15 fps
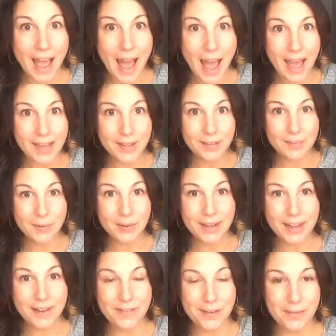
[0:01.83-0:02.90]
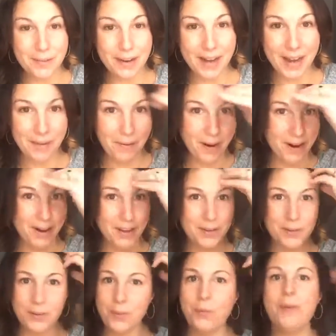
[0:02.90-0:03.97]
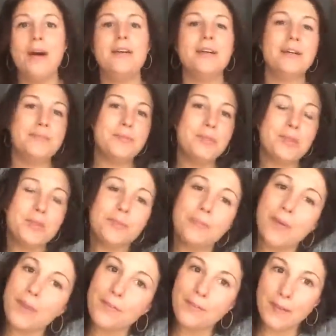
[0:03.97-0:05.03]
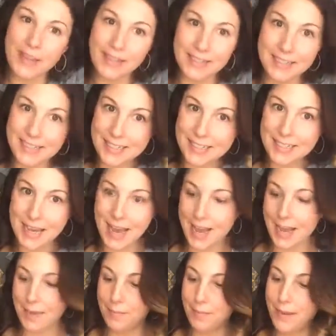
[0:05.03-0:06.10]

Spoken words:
Hi, good morning everyone. How are you? Welcome to motherfucking tea time.